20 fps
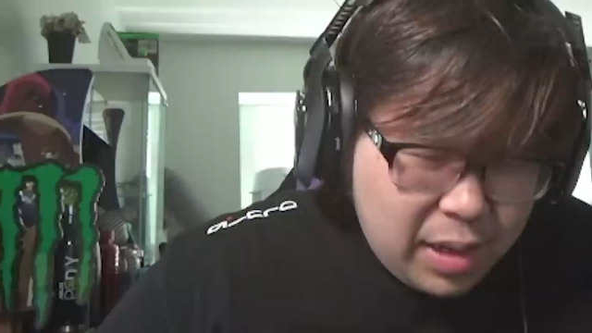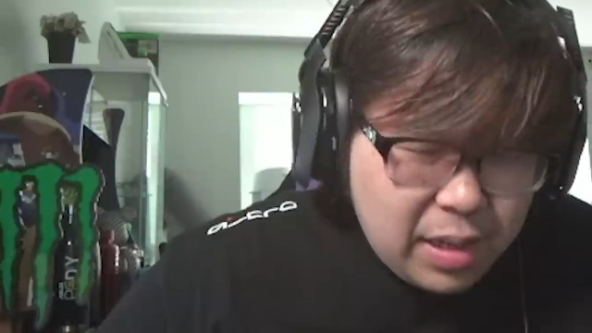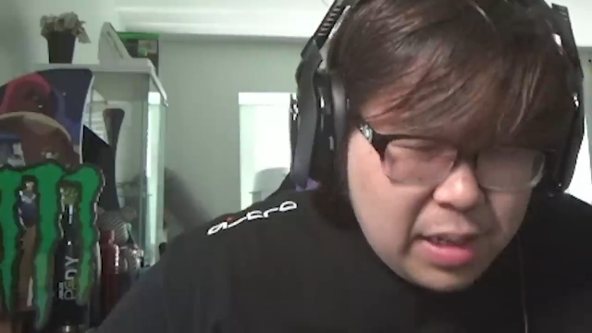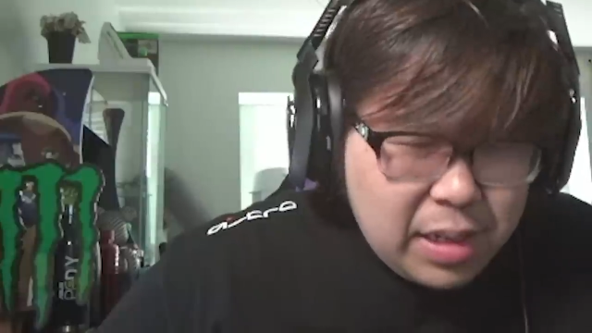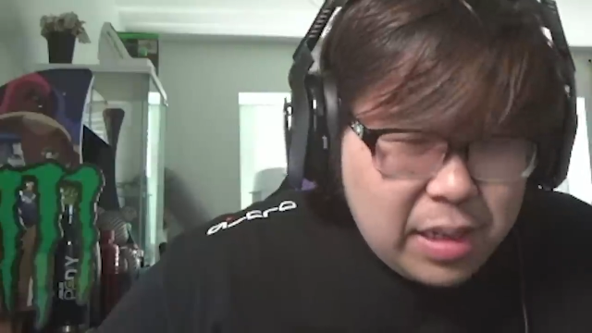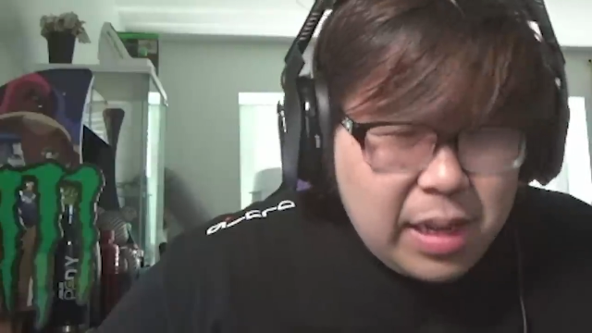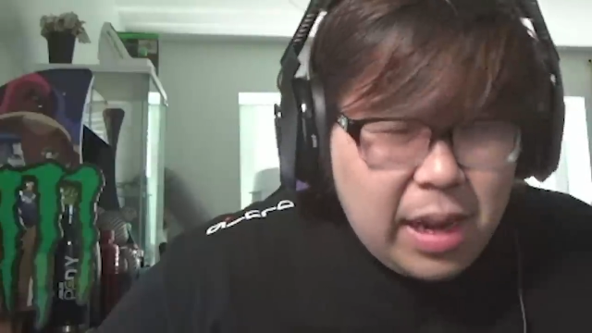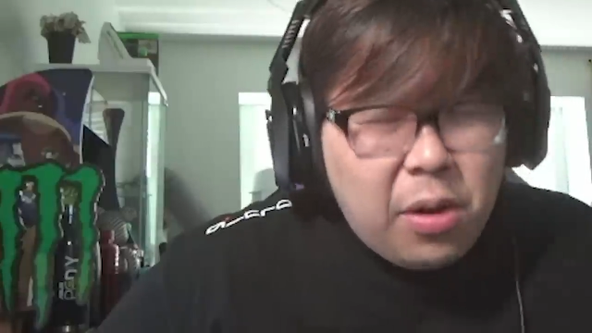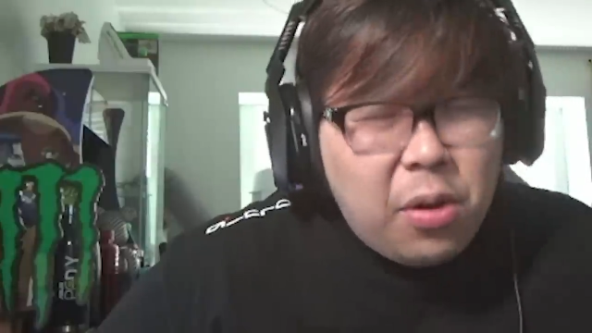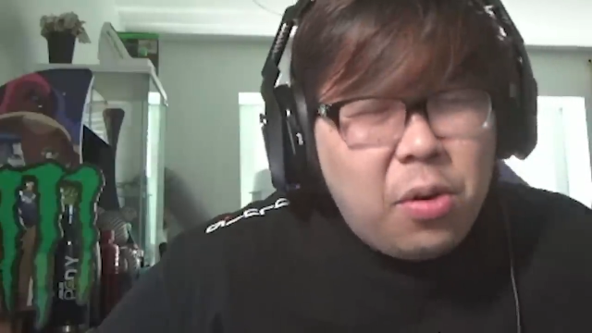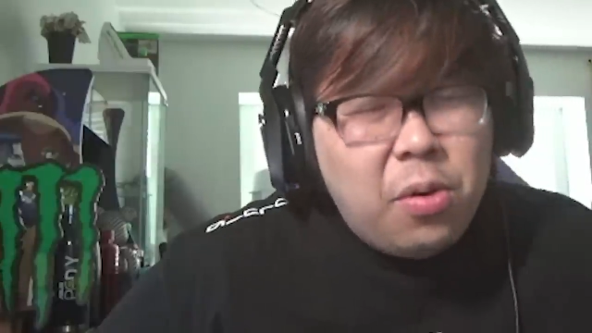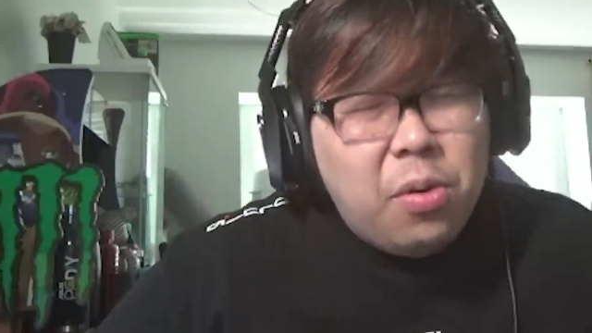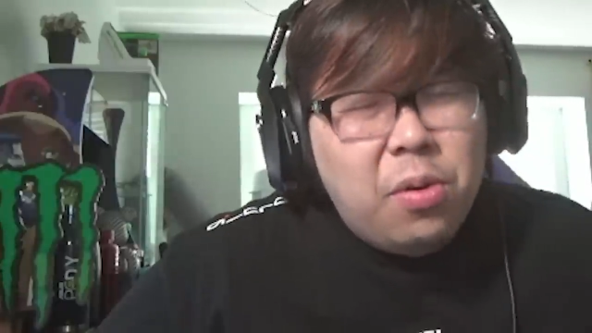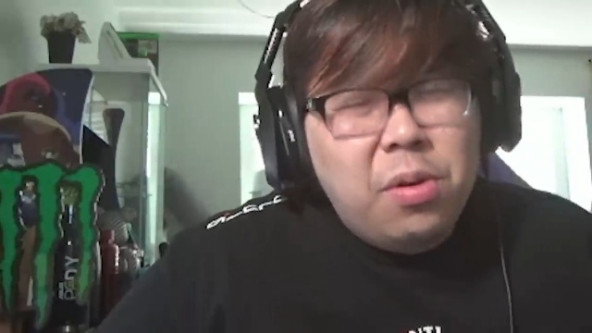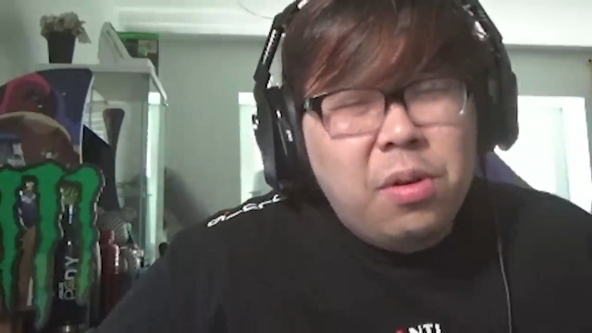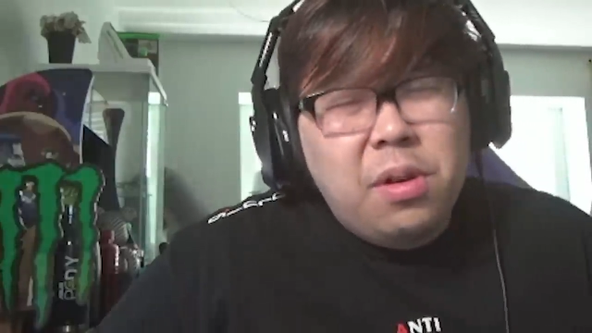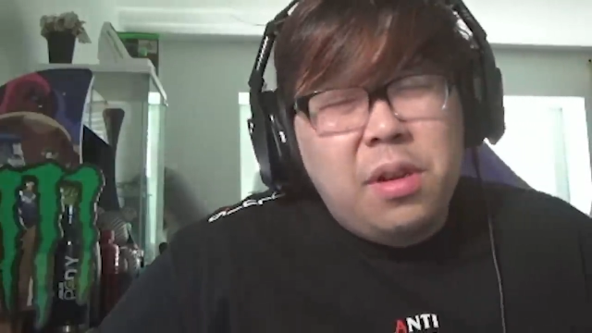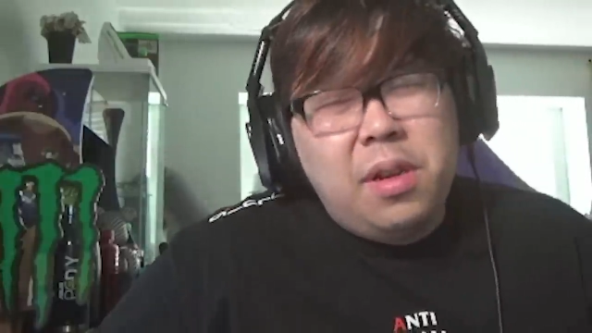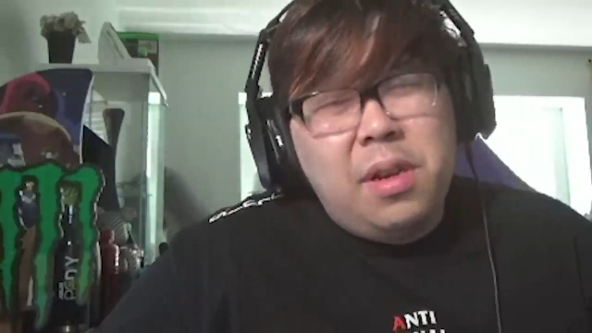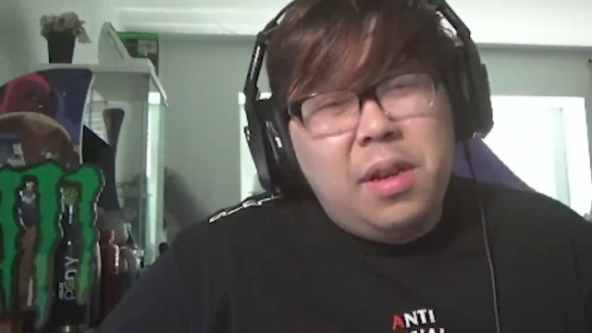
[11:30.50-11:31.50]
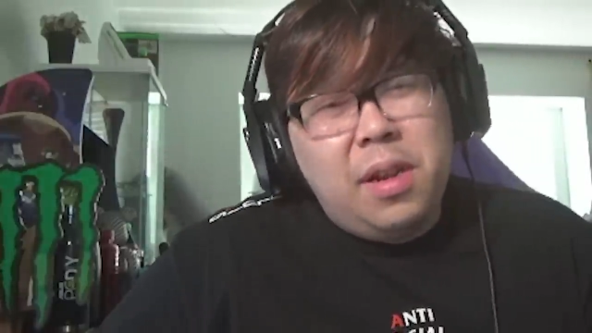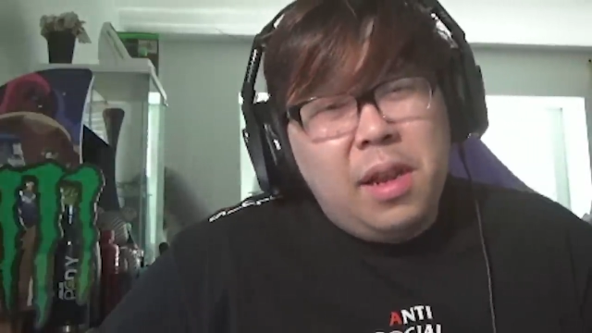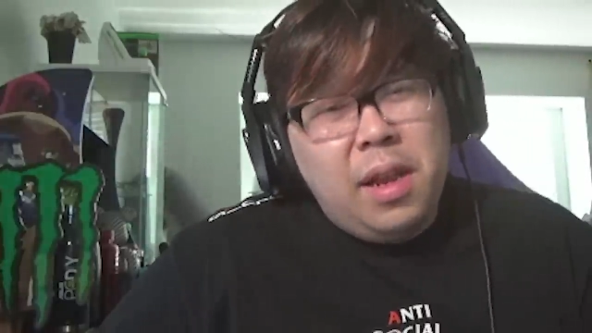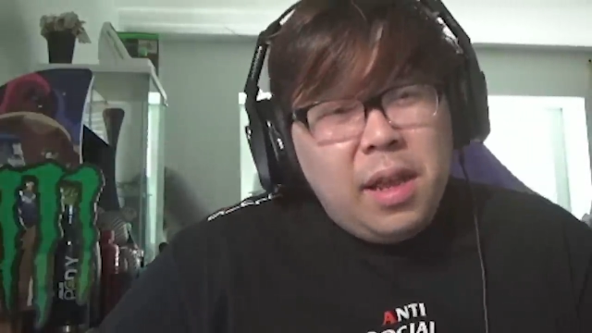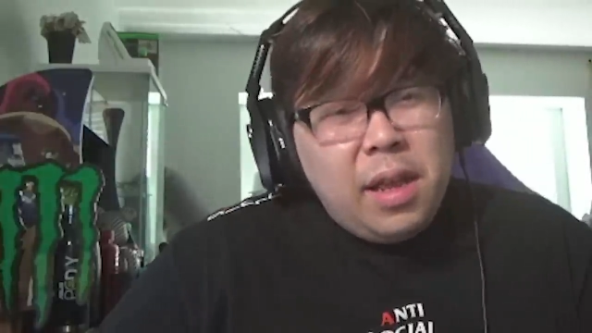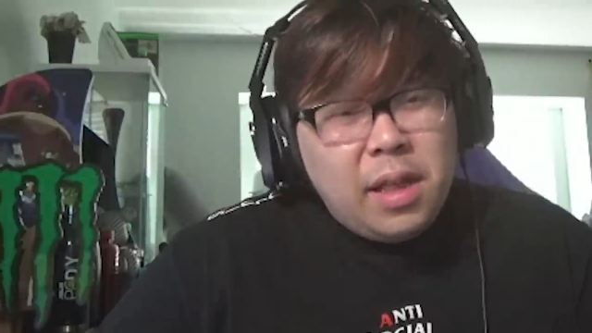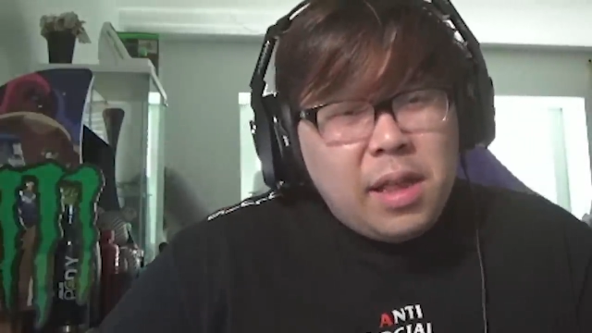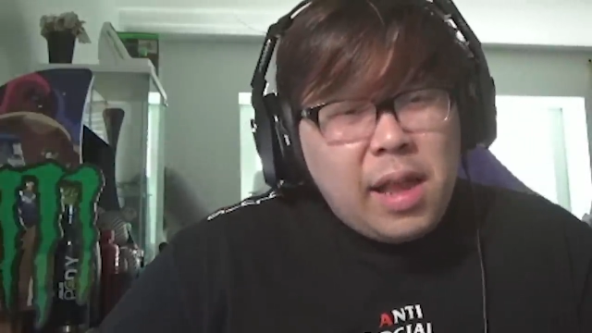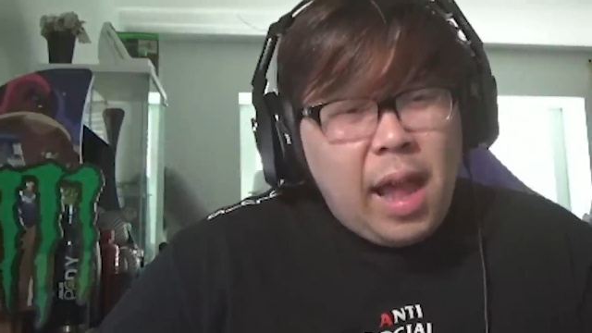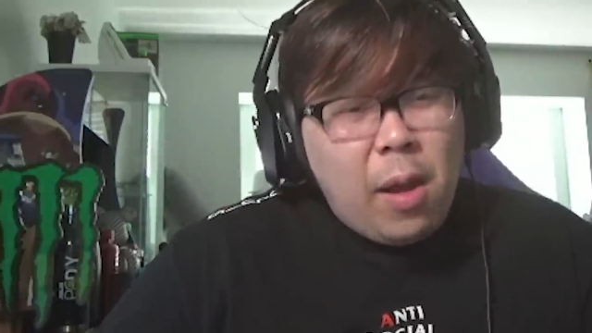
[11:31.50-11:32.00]
that hurt.
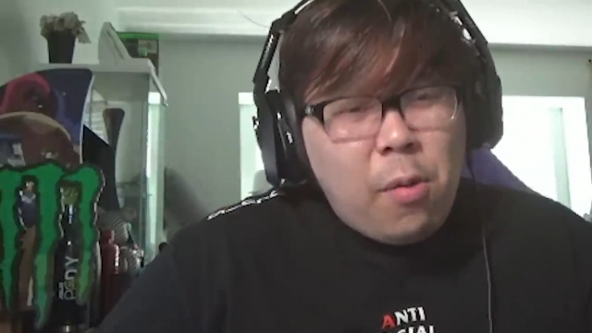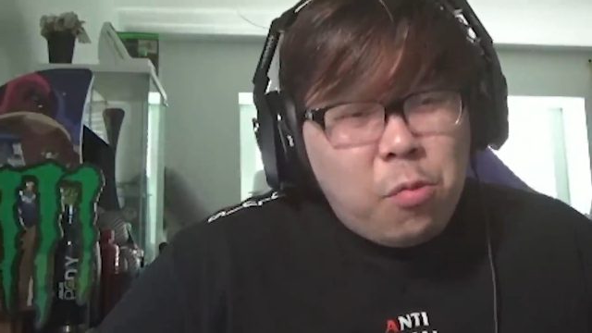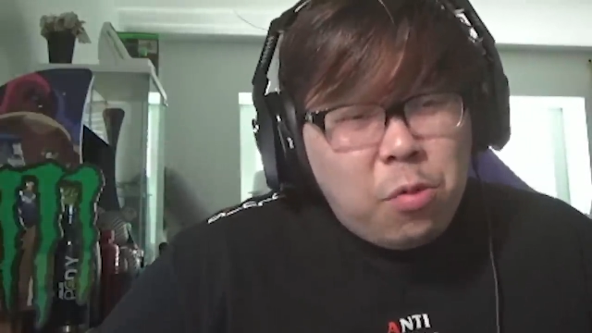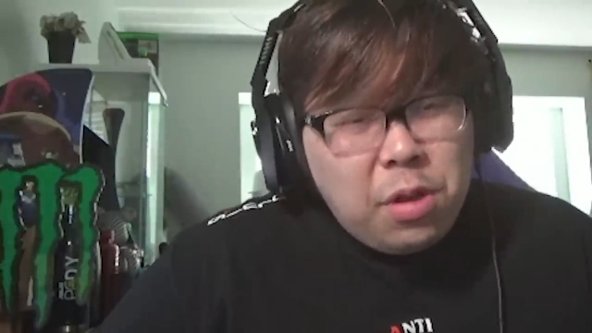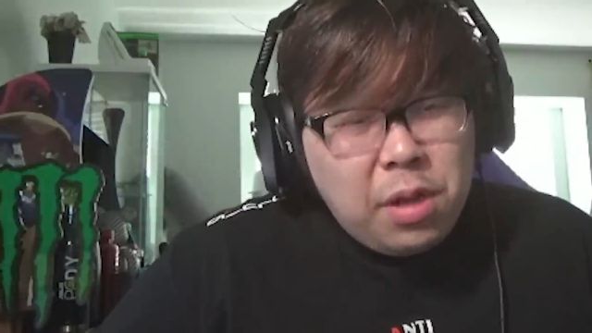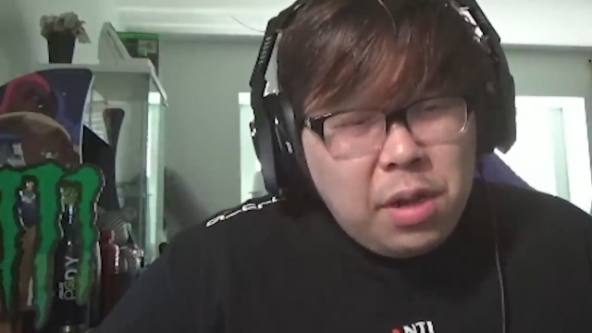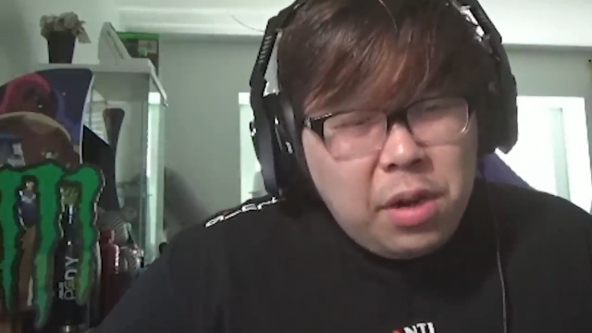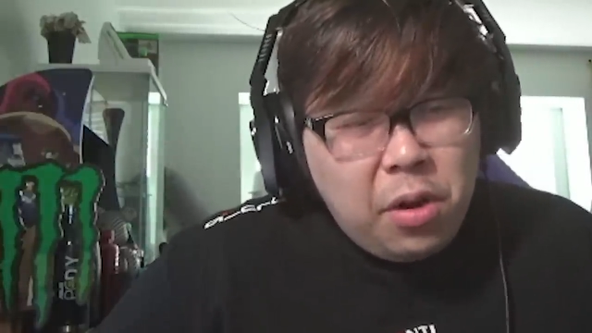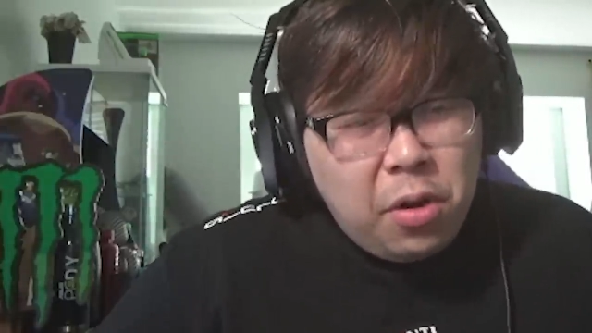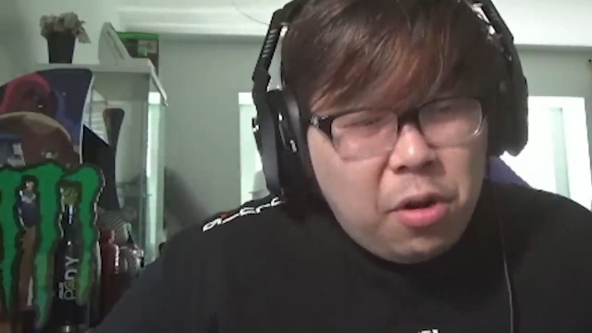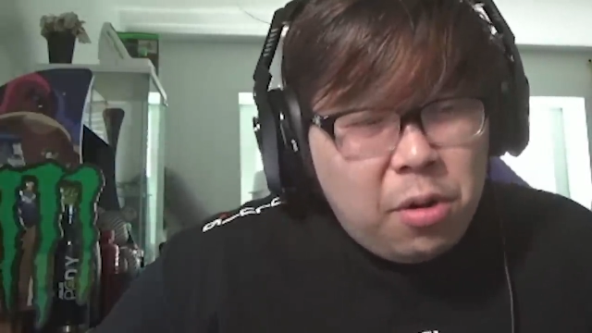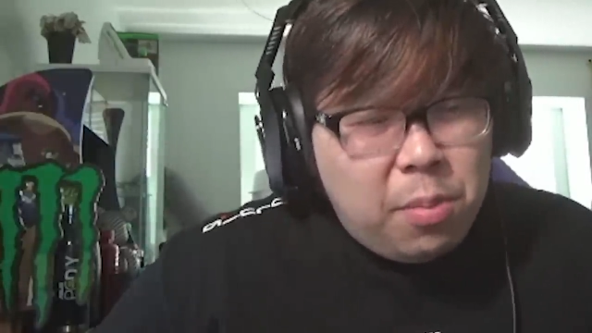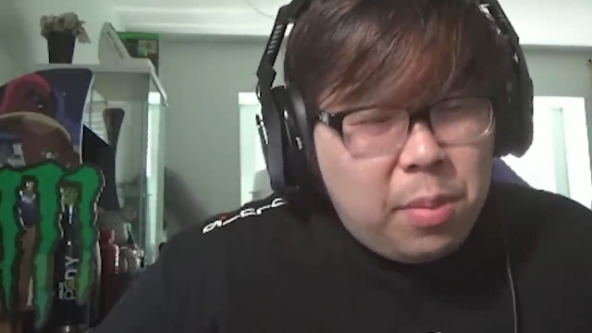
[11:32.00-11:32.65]
That really hurt,